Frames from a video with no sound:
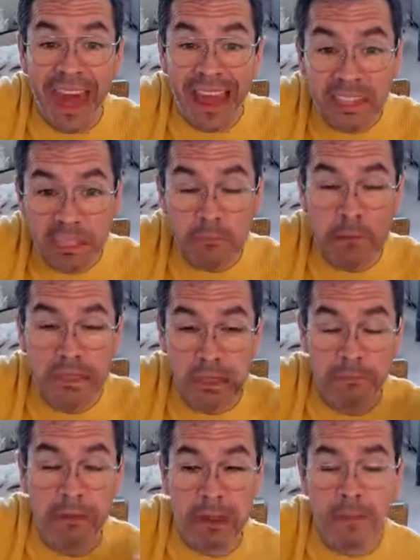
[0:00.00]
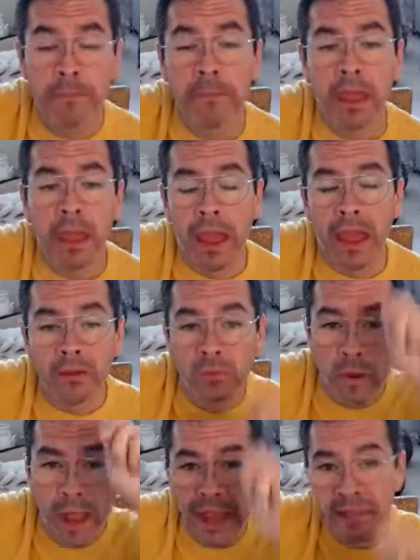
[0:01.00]
that specific.
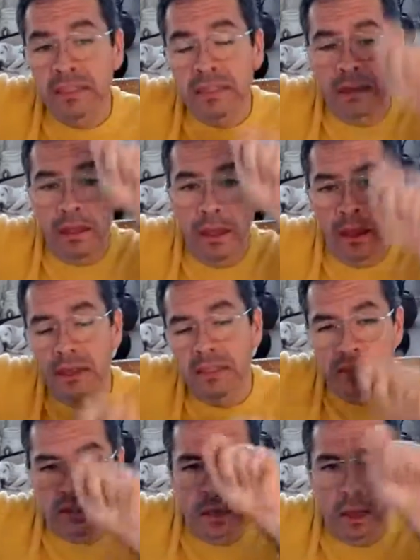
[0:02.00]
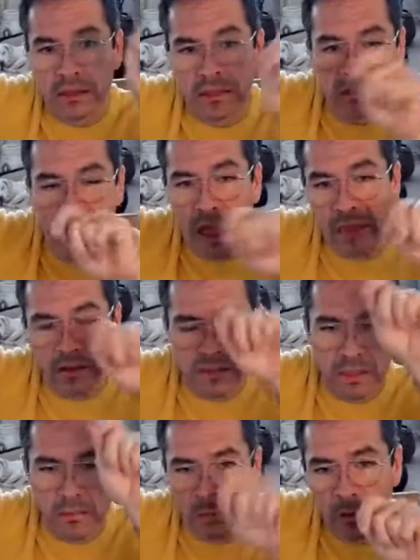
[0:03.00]
And write a
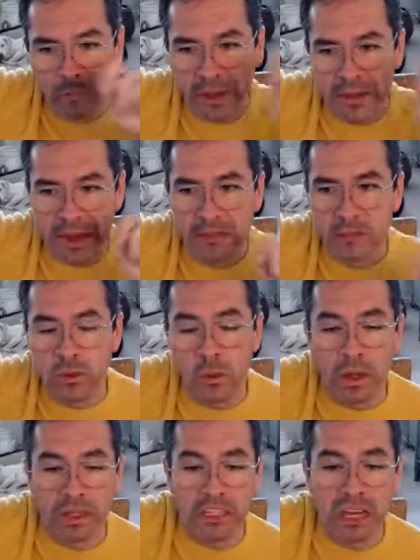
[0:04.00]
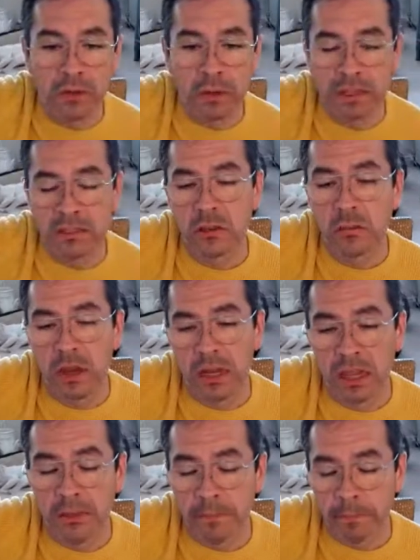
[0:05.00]
dollar symbol right next to what generates you
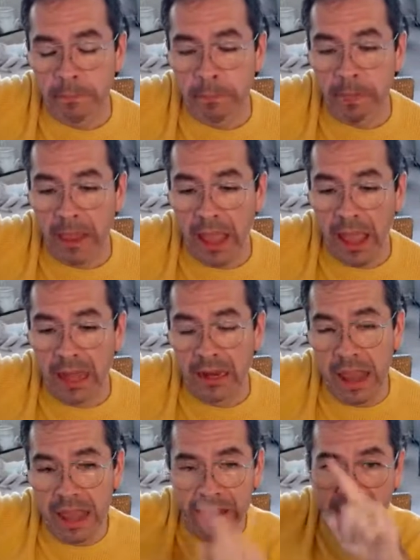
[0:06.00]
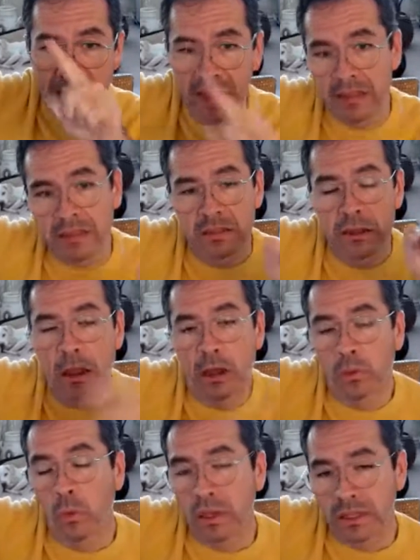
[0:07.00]
money and an X
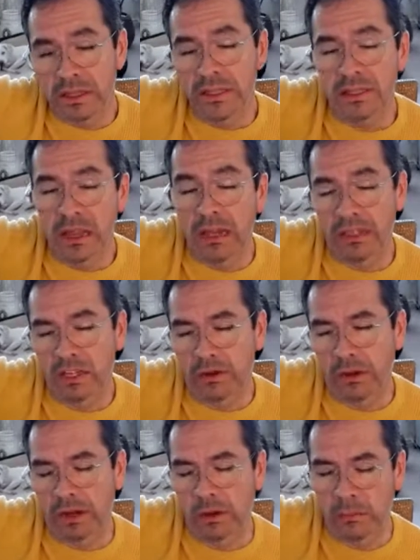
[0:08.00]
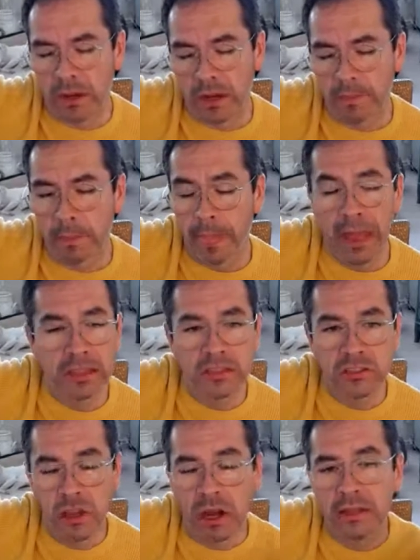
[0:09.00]
on what does not generate you money.
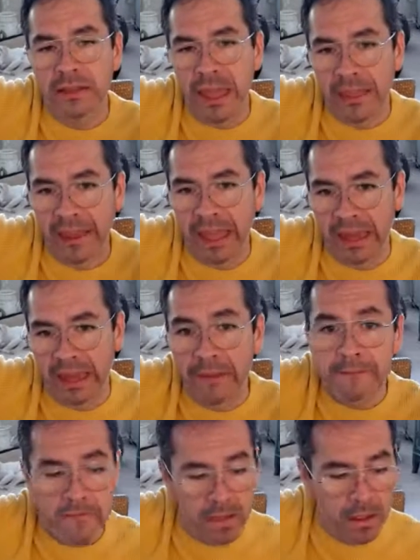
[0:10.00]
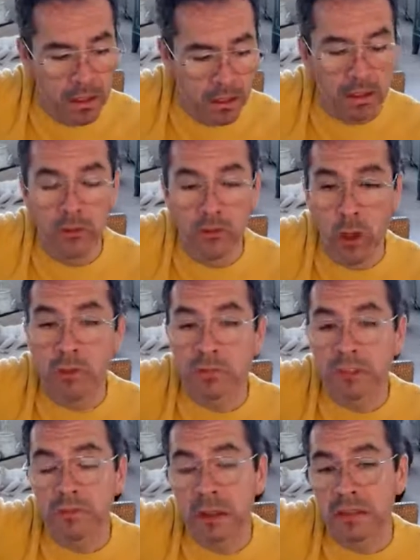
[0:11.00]
And start delegating
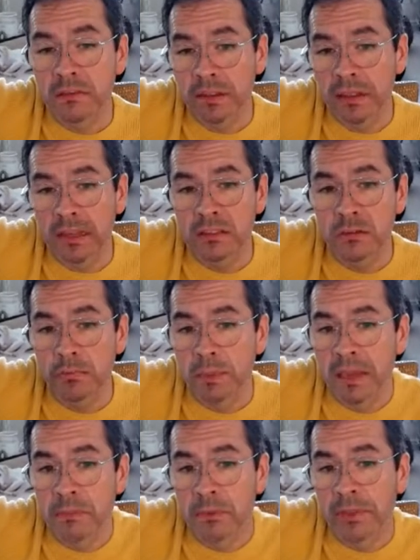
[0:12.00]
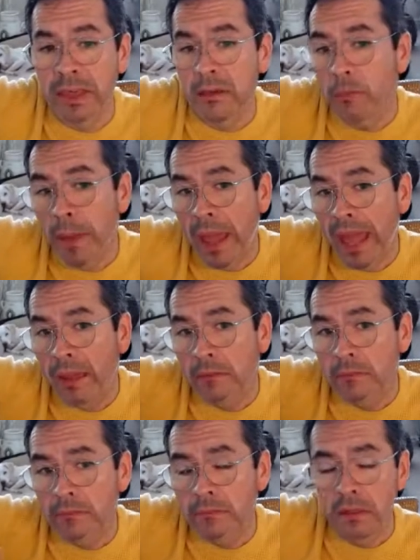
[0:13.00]
those responsibilities to people that you pay,